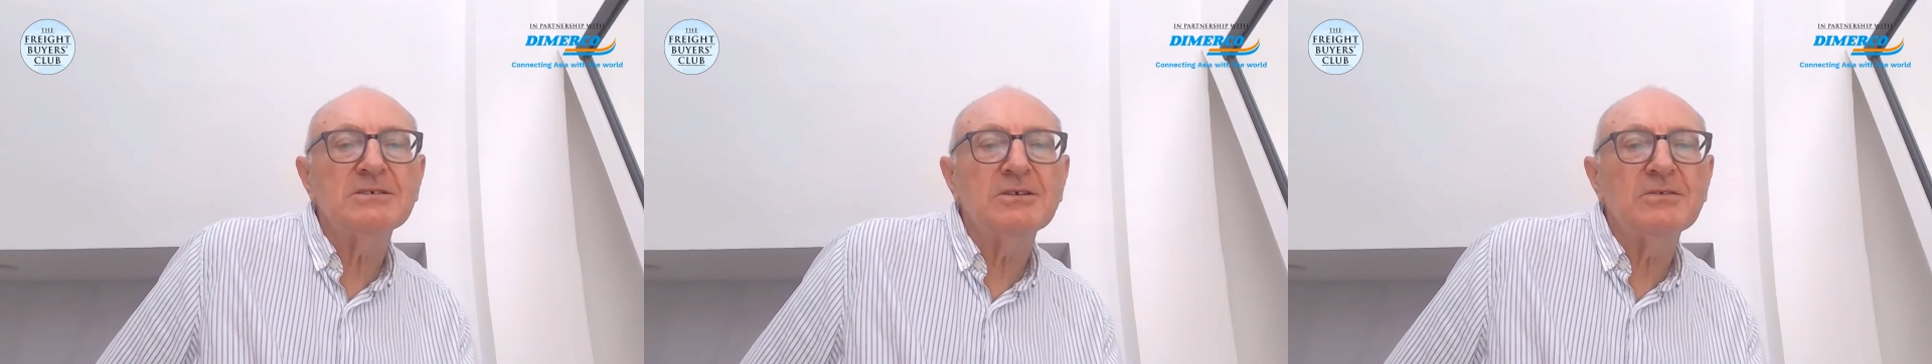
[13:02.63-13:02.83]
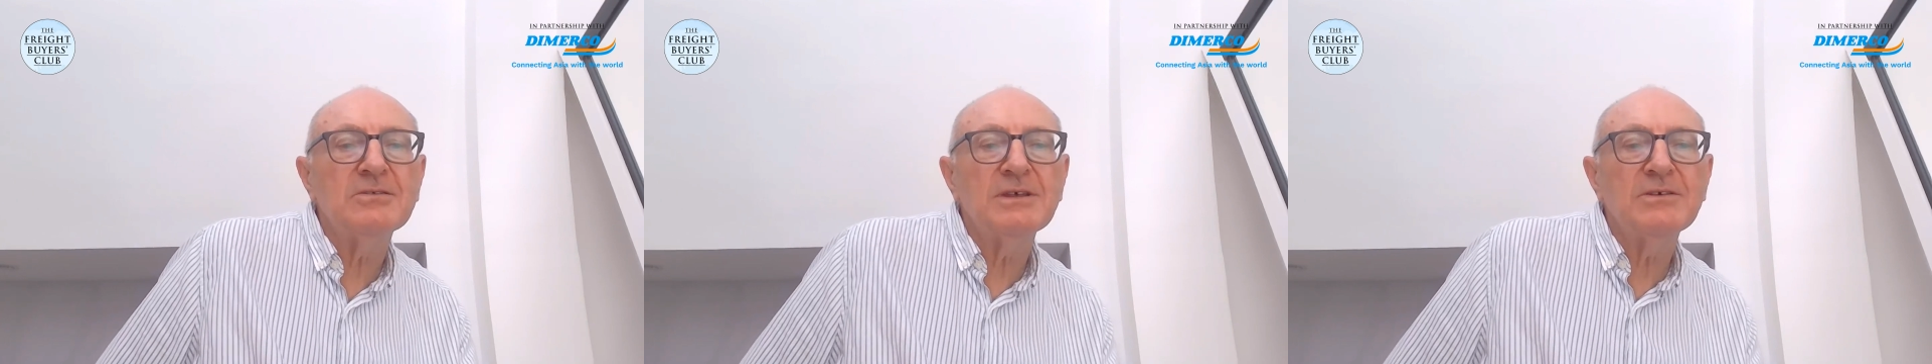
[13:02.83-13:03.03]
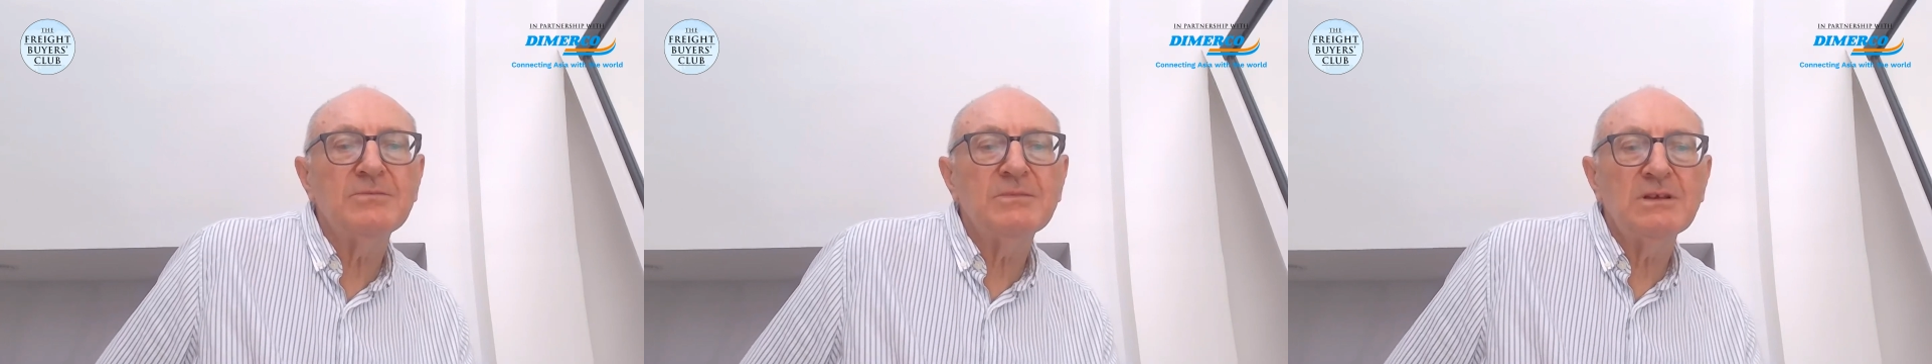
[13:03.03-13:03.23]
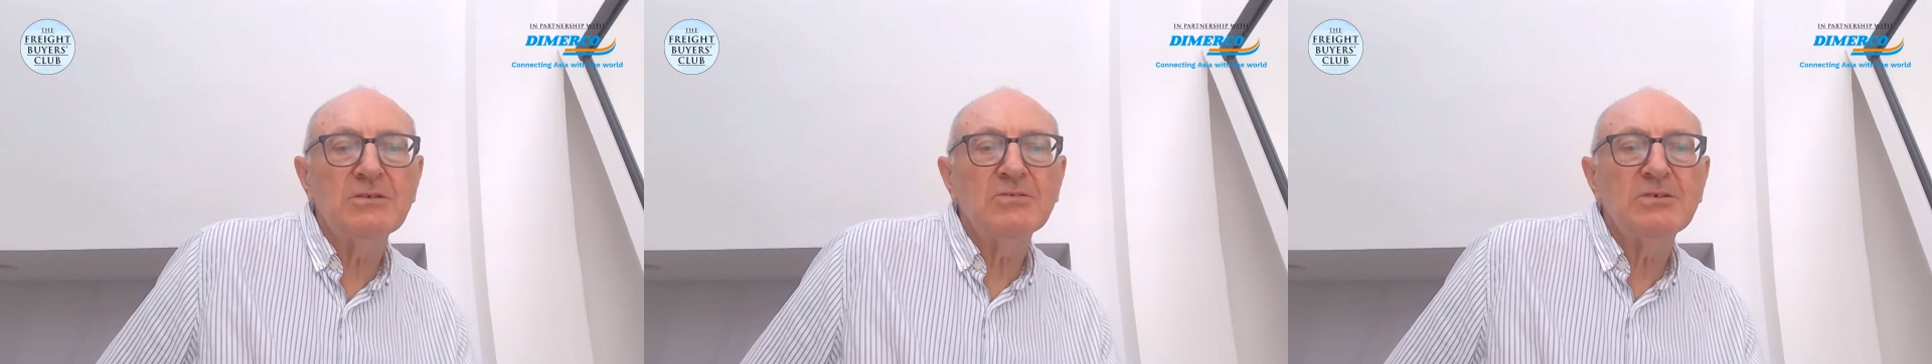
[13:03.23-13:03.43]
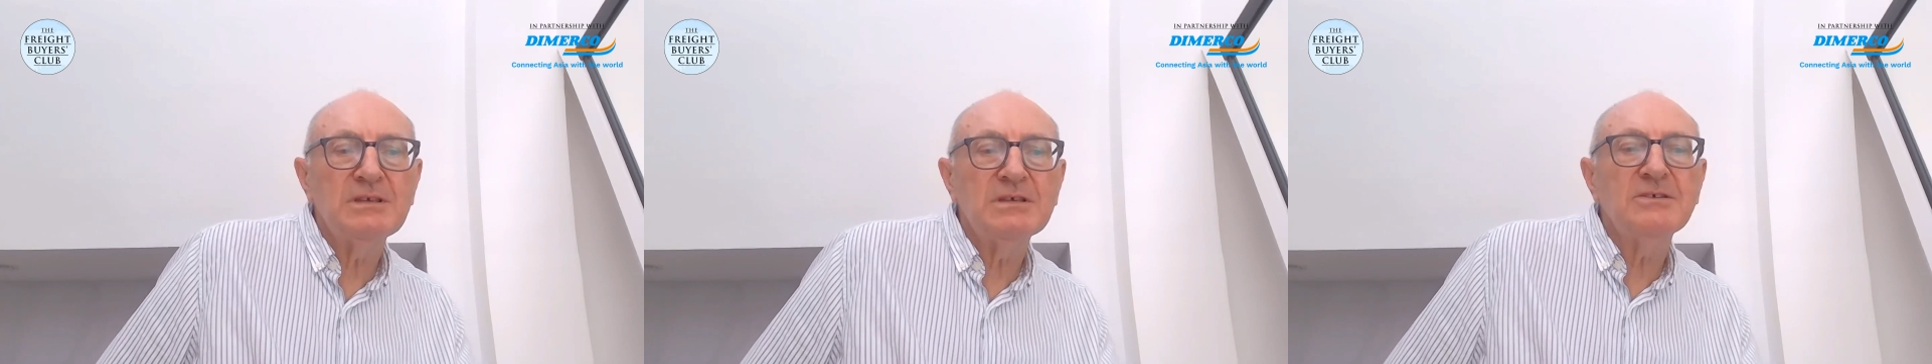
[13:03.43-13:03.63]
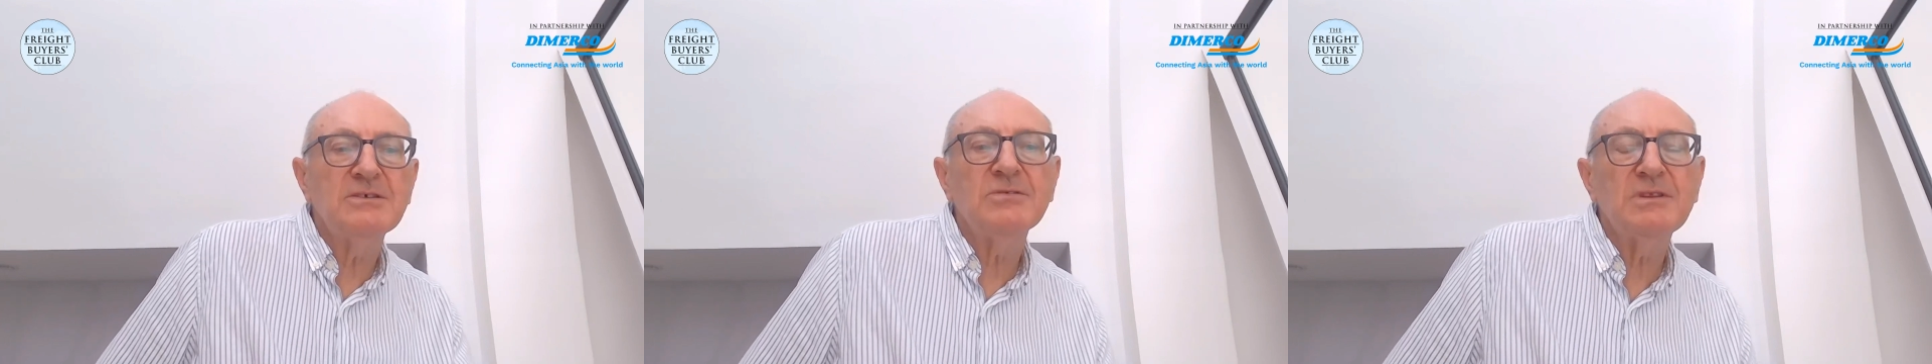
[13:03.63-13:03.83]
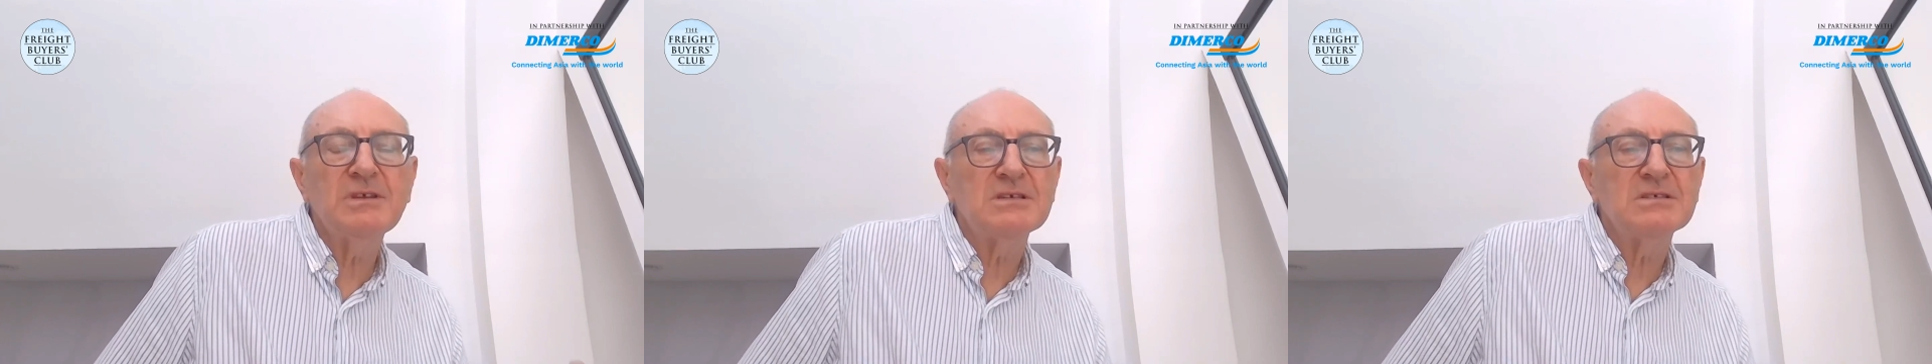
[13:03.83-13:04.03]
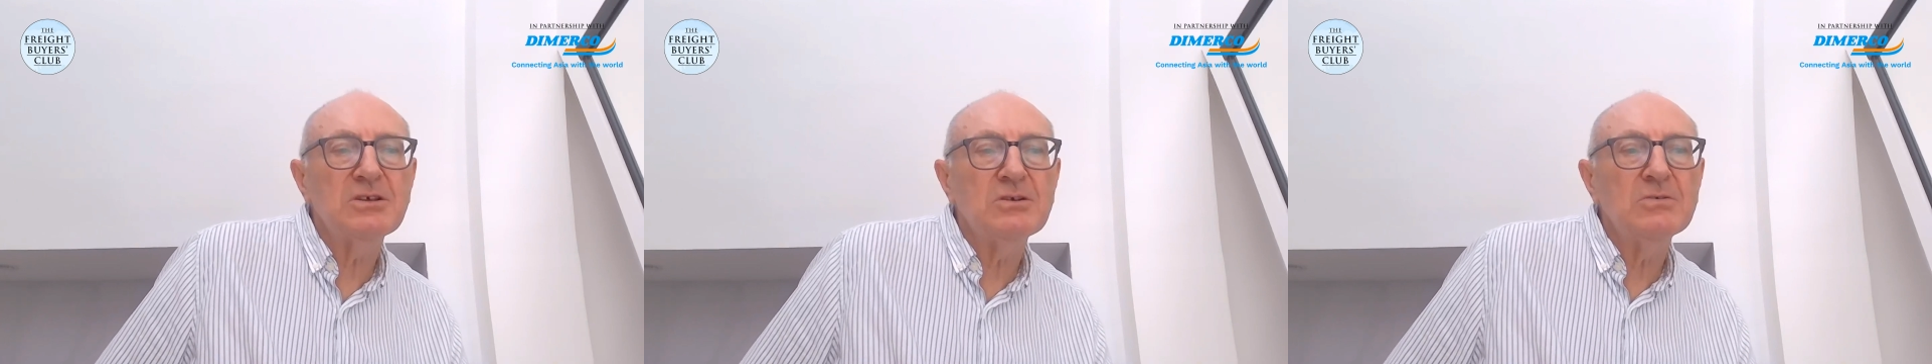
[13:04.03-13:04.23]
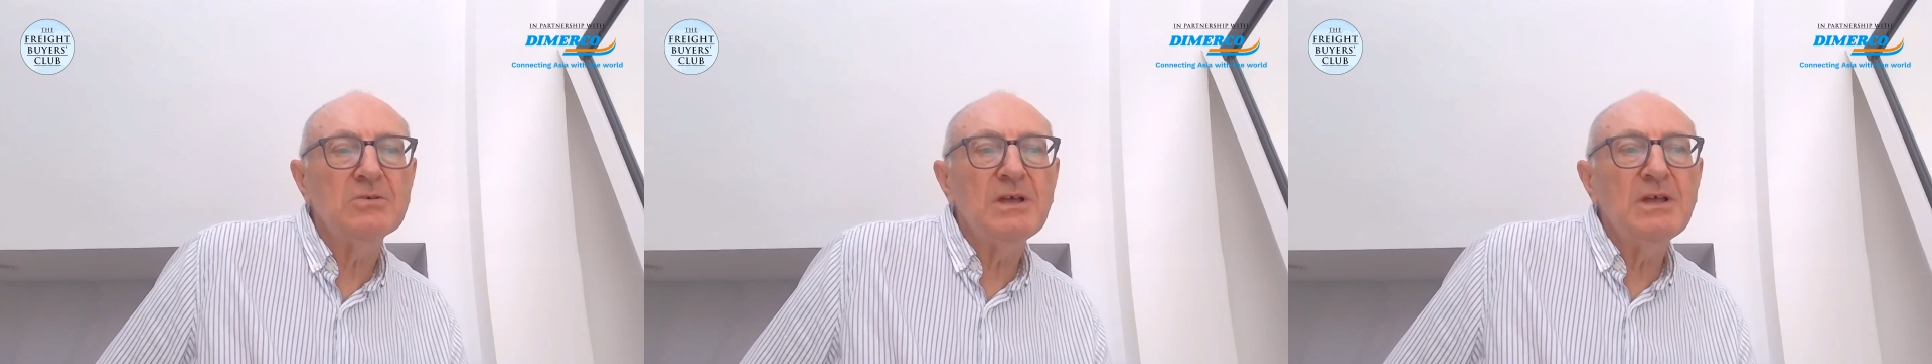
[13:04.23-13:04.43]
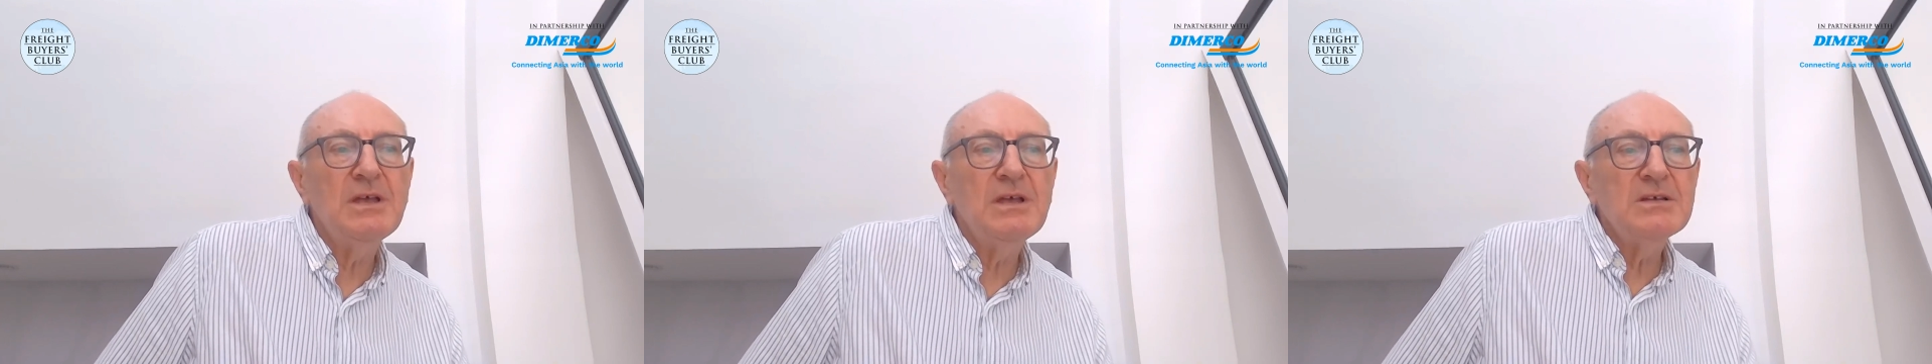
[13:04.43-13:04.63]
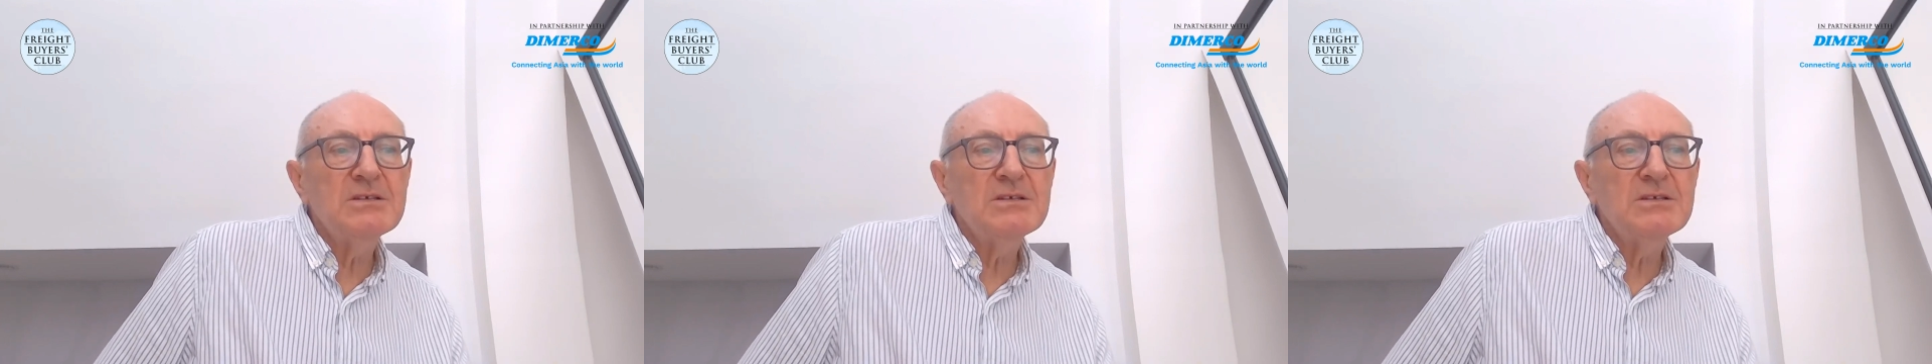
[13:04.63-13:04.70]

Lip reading: They're looking at different things. So